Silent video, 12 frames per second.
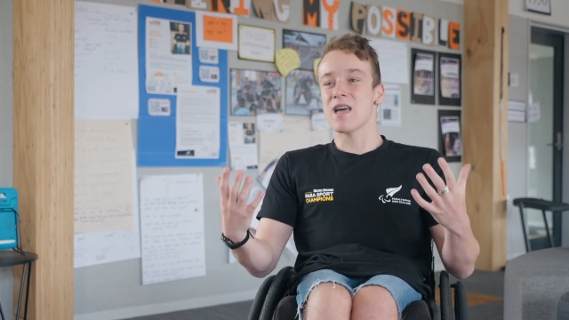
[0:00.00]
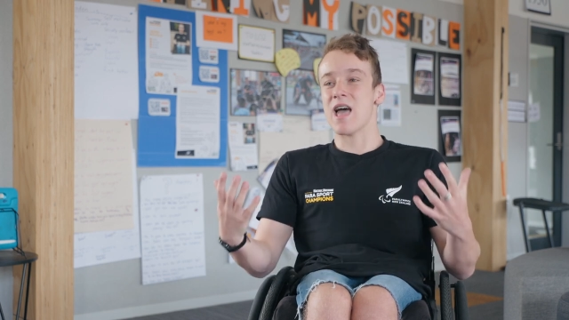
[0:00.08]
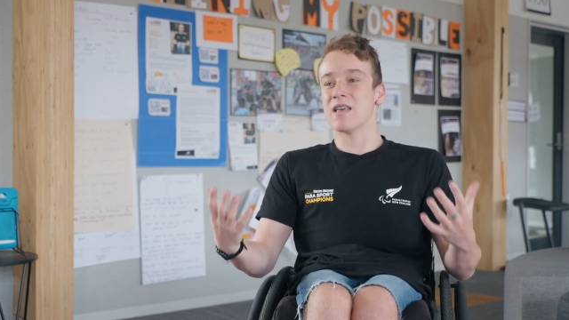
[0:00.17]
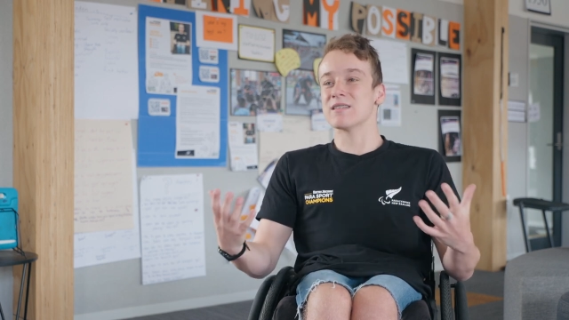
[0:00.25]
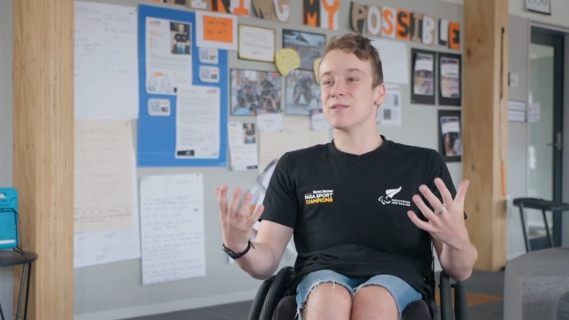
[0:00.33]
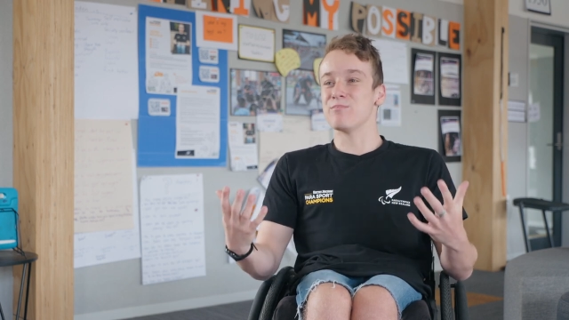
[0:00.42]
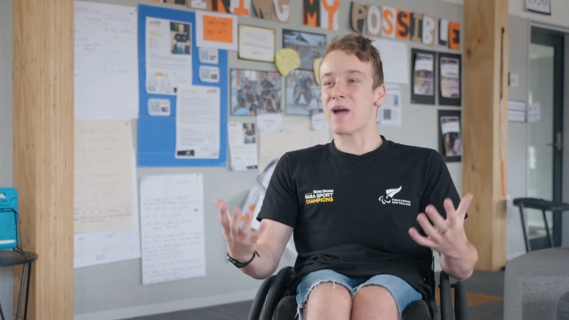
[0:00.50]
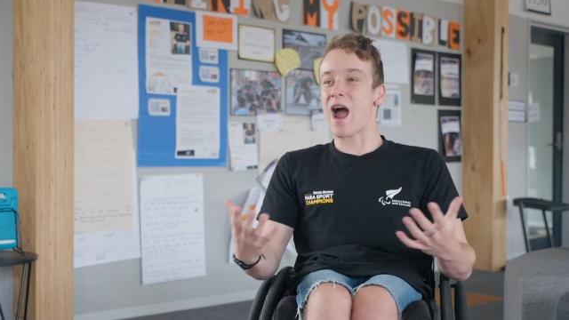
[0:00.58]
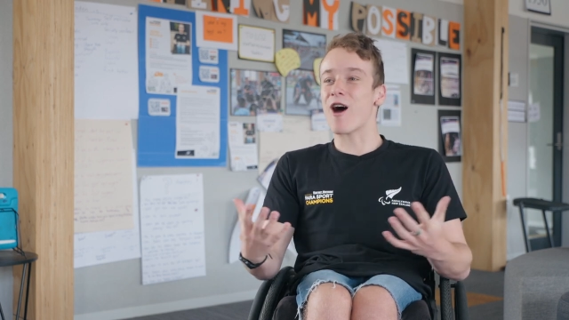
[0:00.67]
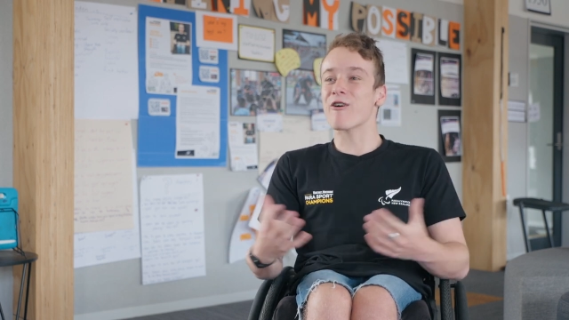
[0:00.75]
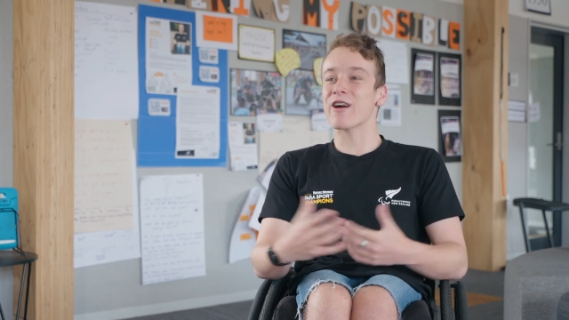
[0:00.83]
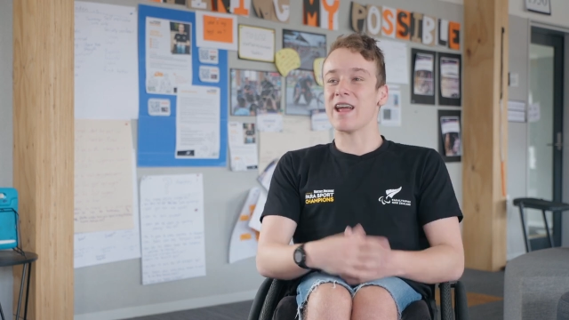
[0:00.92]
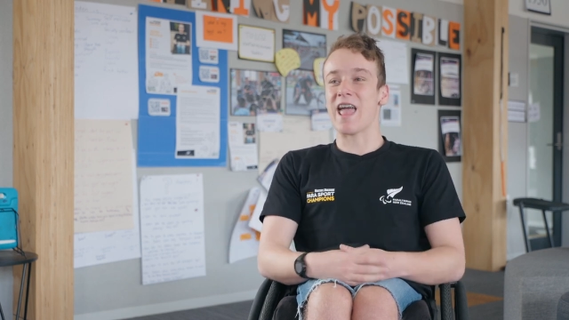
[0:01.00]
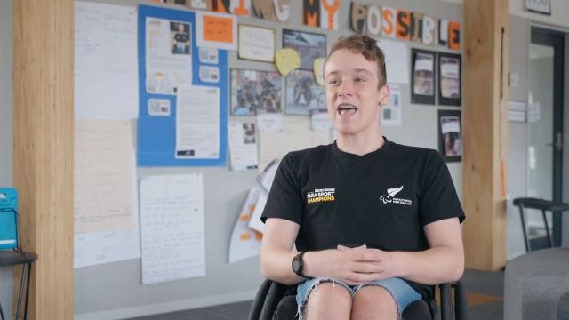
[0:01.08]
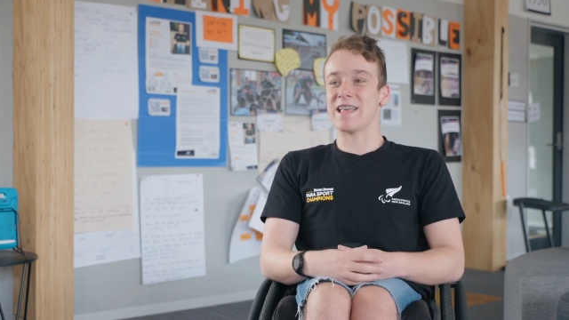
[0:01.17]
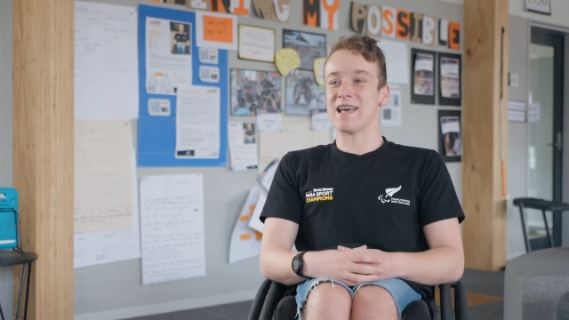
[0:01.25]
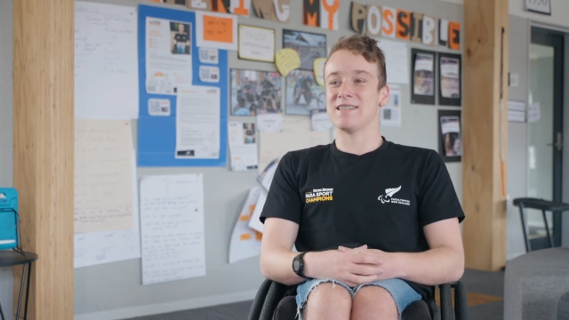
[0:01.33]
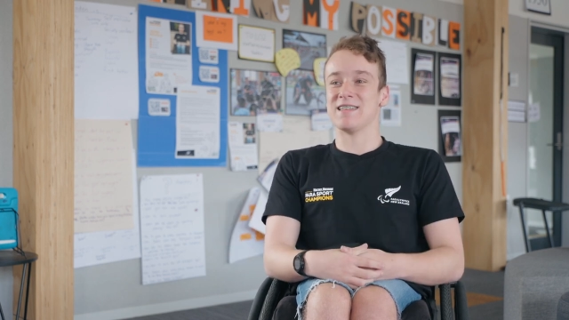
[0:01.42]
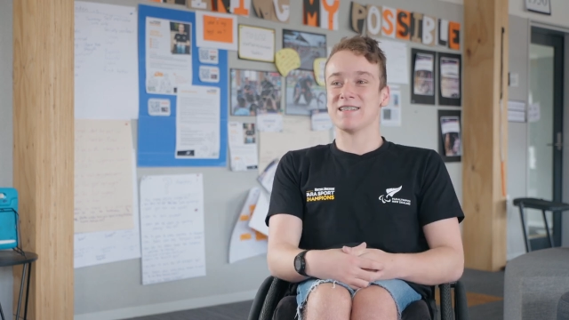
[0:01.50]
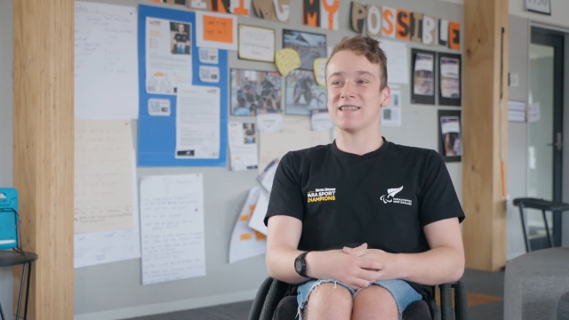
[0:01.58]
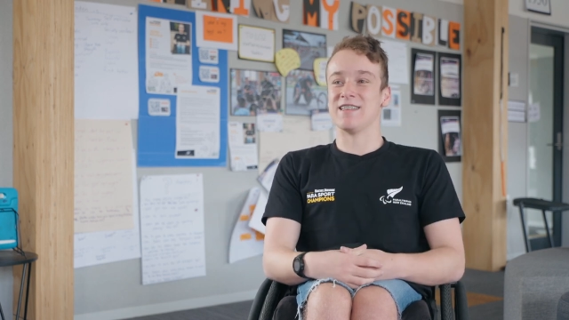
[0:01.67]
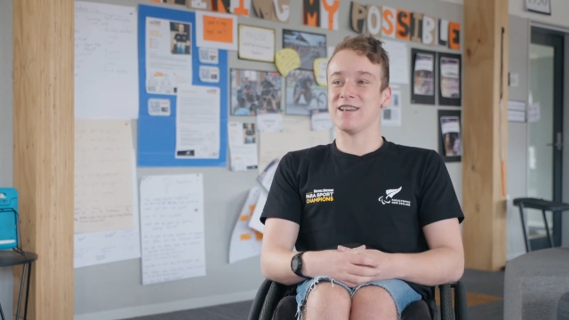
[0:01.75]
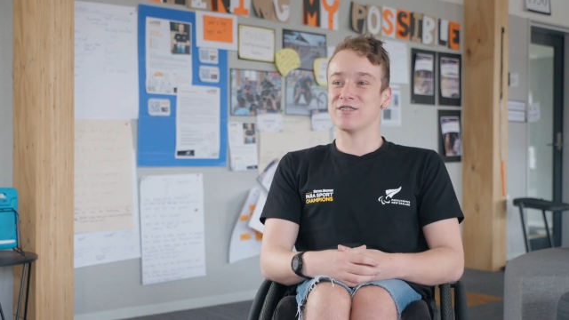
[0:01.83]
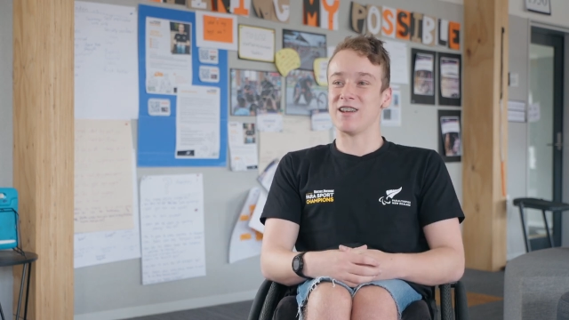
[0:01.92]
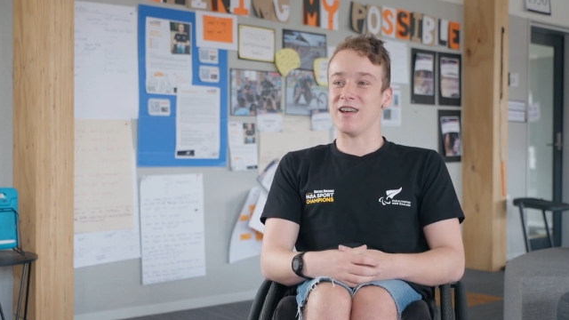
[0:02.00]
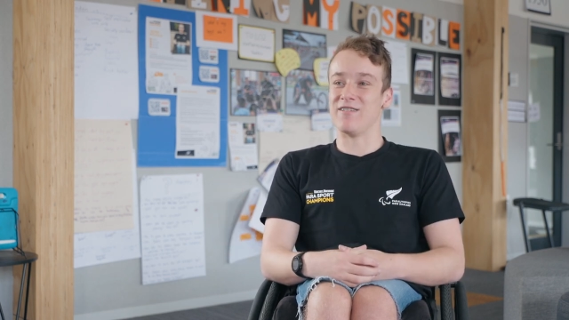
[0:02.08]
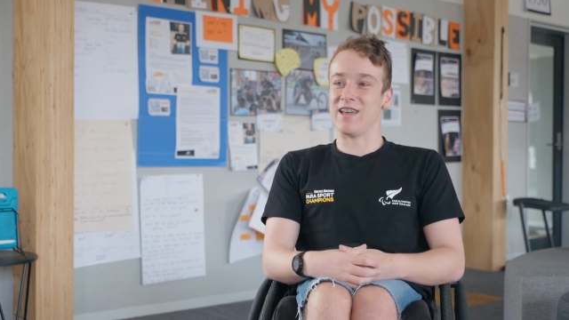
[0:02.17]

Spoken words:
as empowering as this initiative.